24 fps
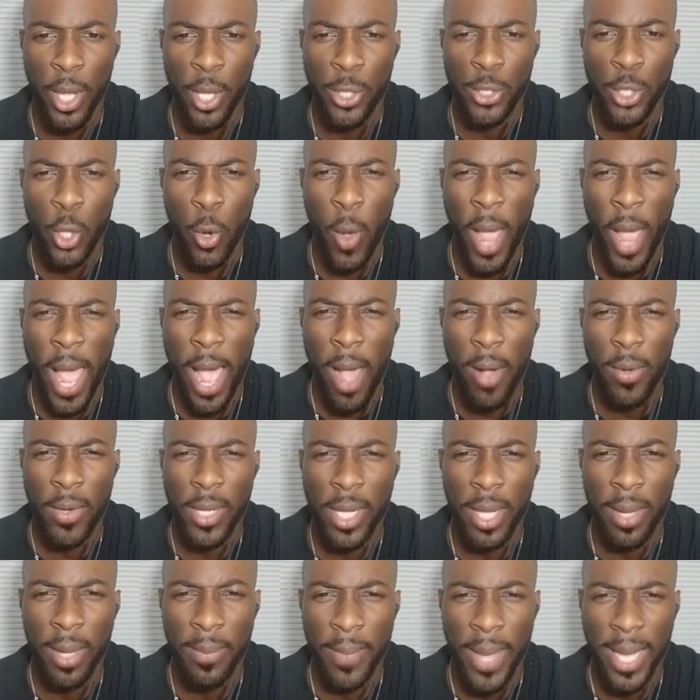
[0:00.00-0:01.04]
So how
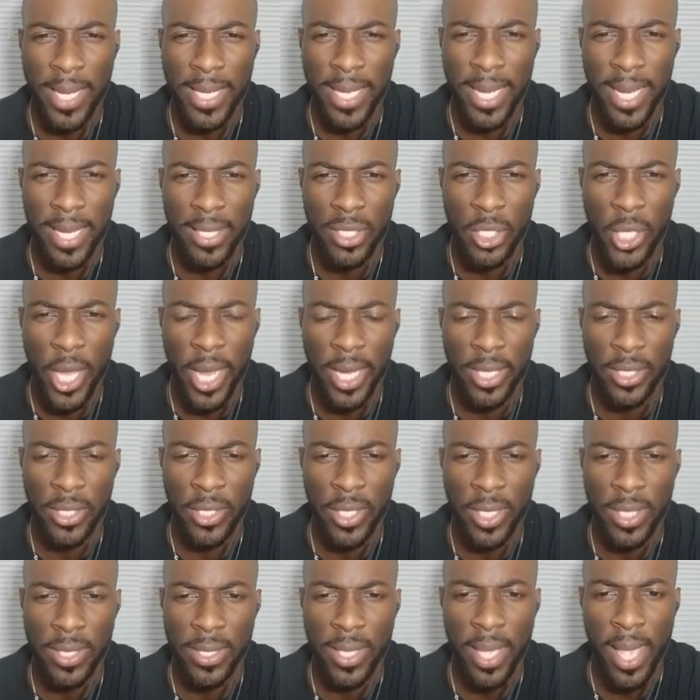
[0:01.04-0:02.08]
come I can't change
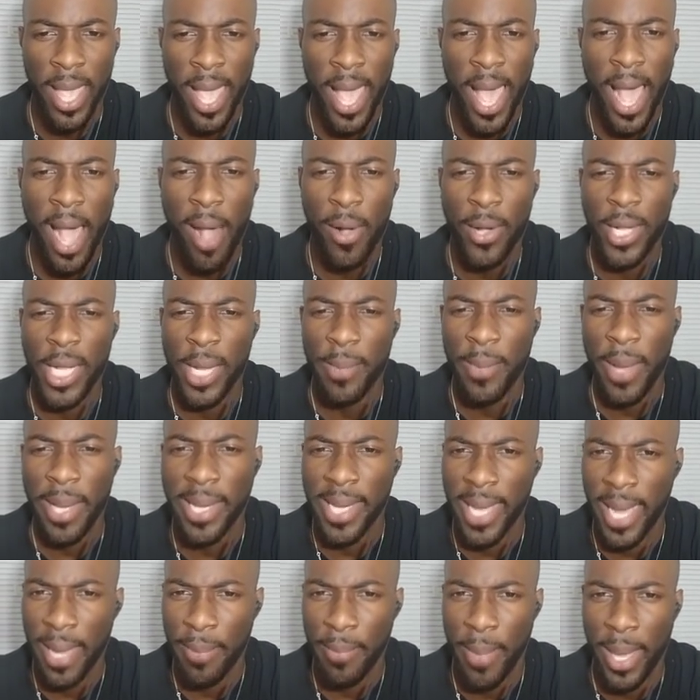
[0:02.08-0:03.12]
this? How come I
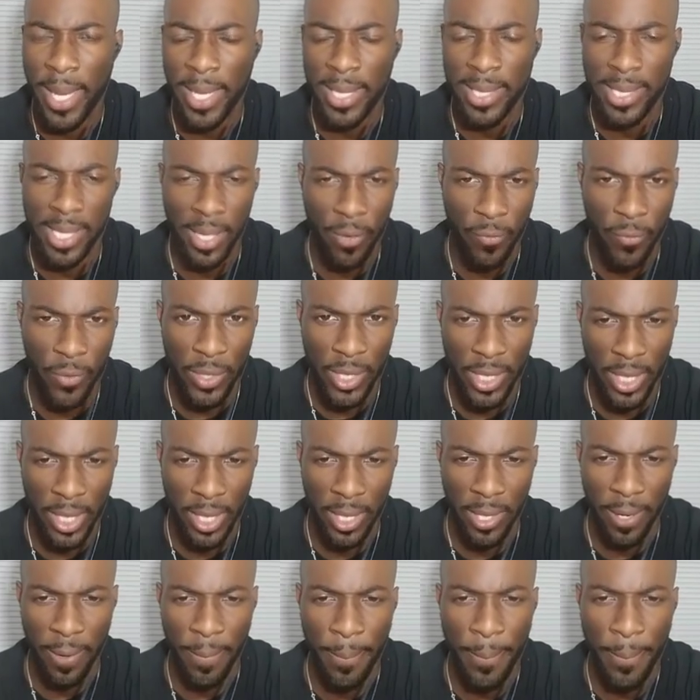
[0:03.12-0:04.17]
can't make a difference
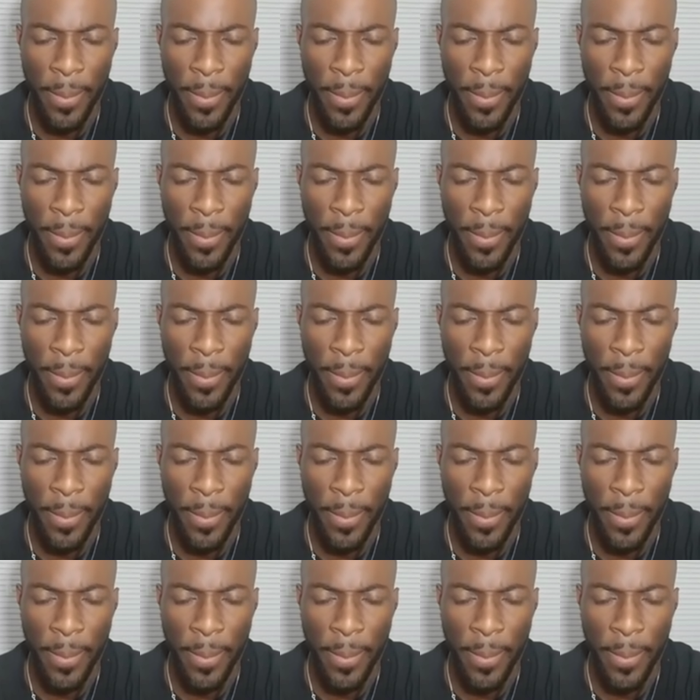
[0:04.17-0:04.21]
here?